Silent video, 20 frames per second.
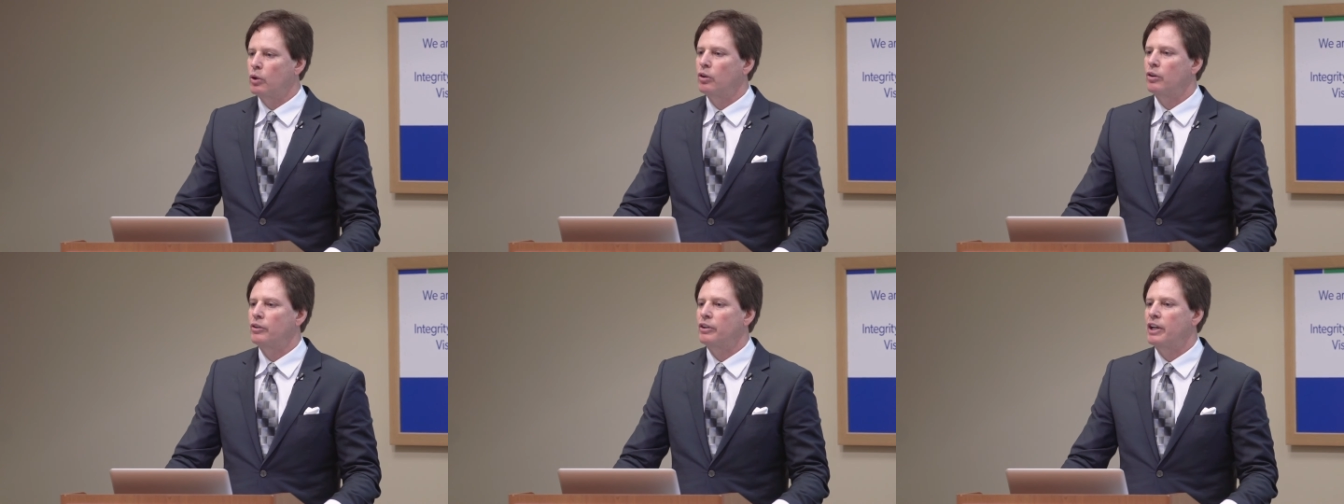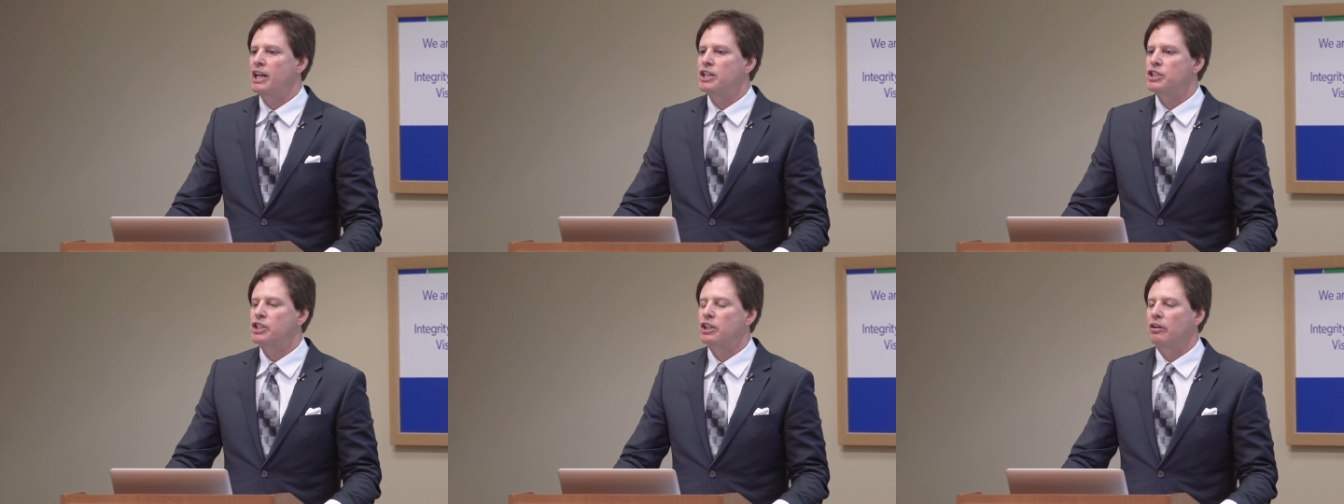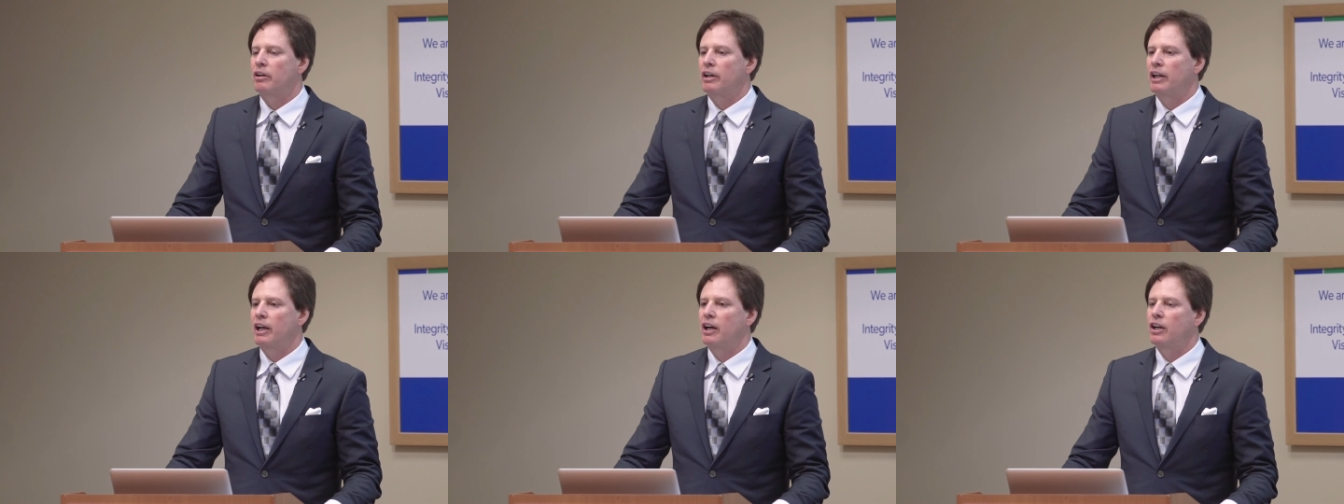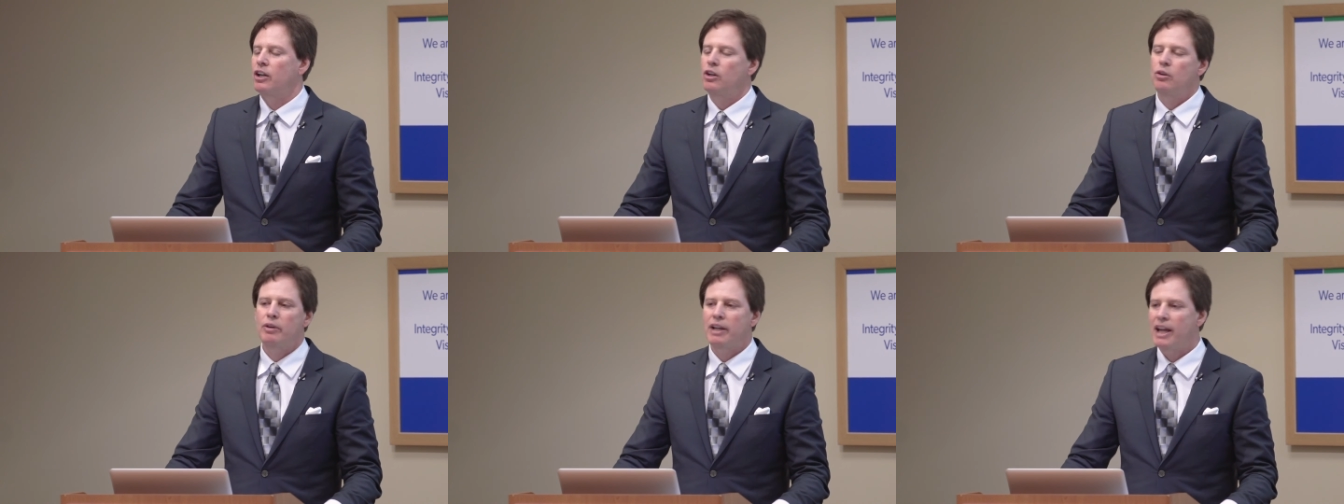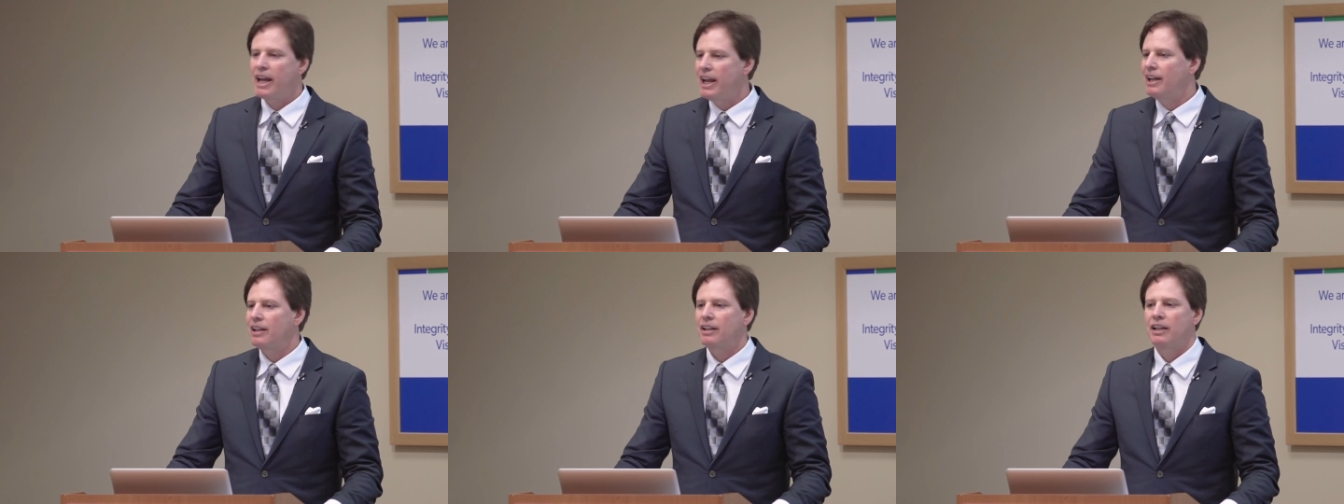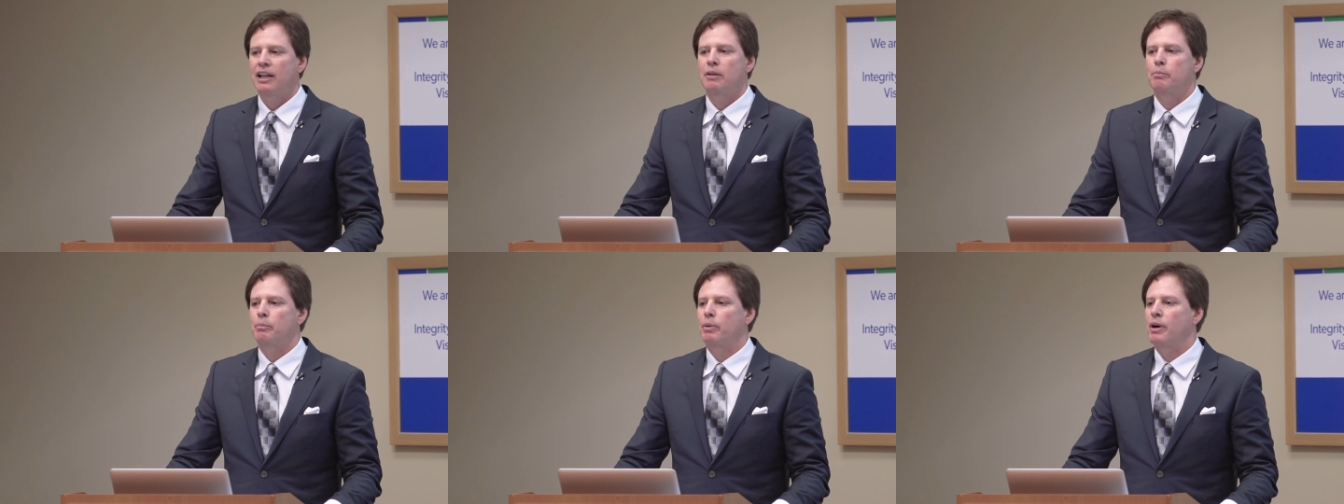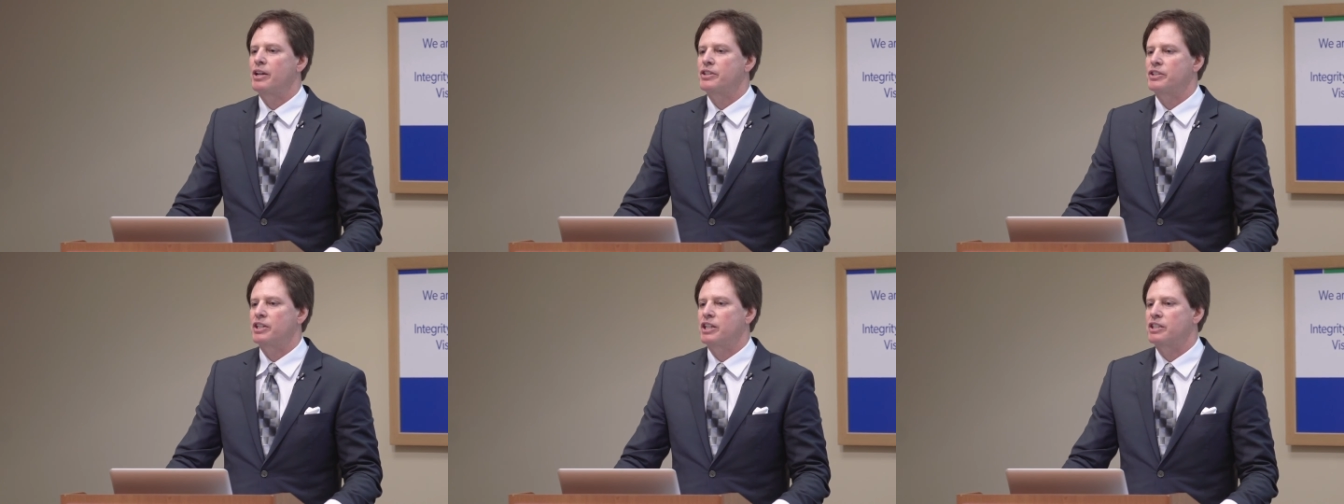rural Nigeria who can't get
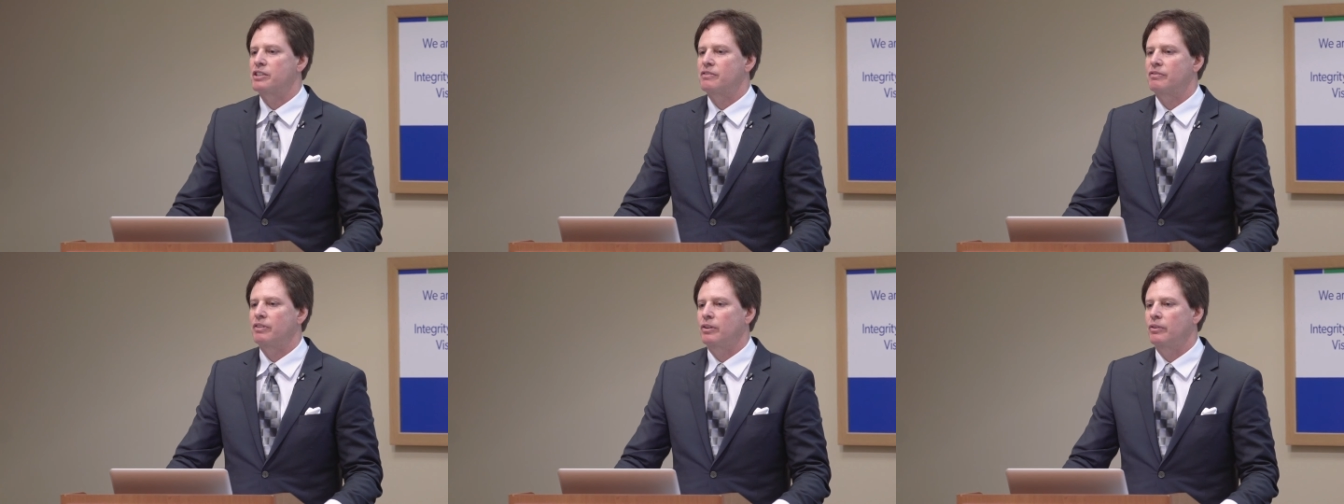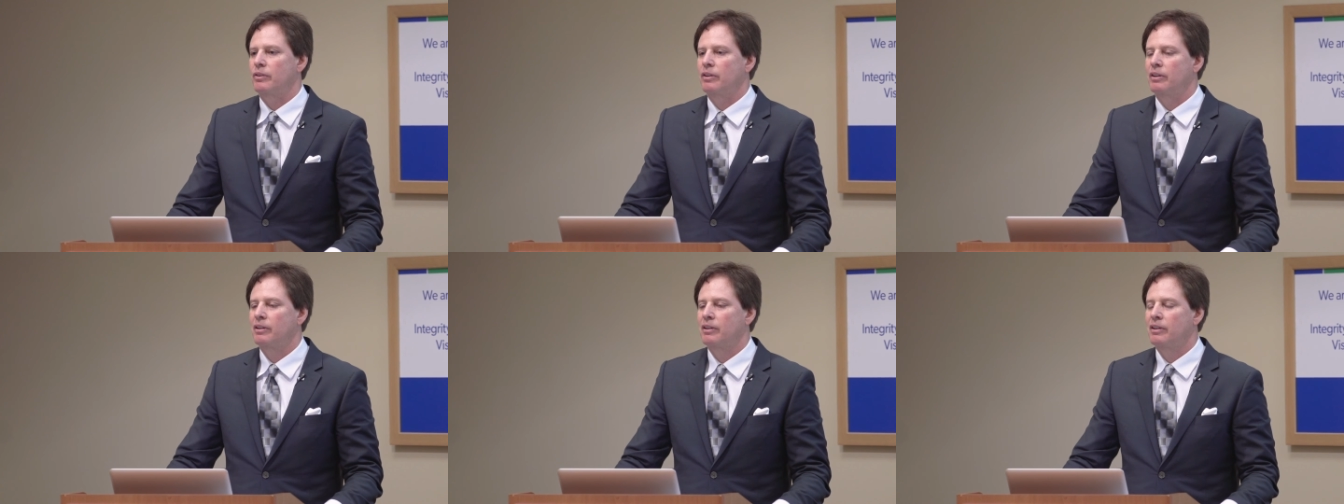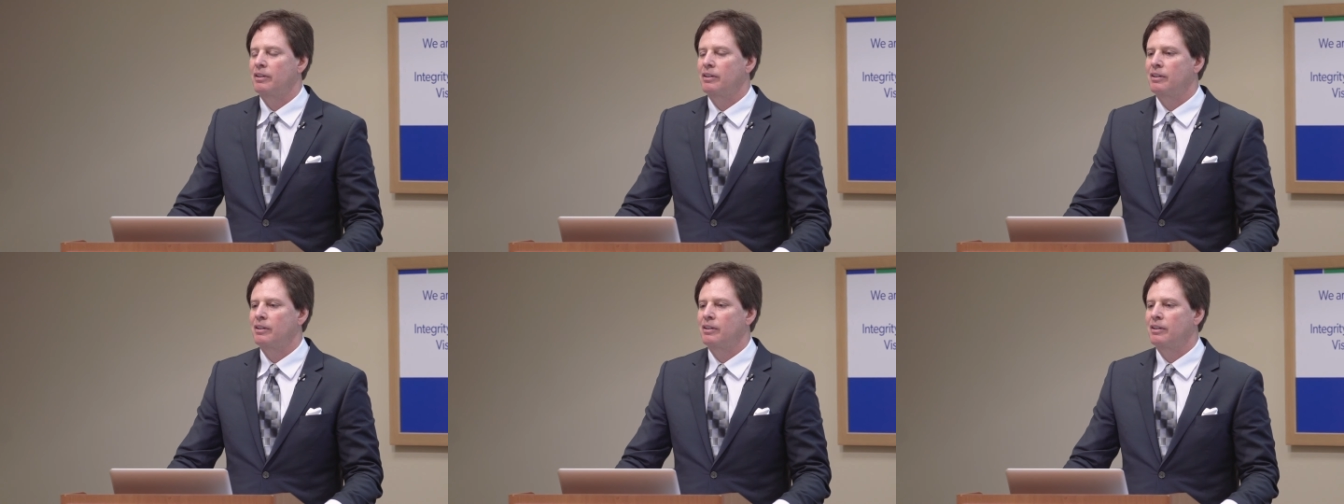processed food.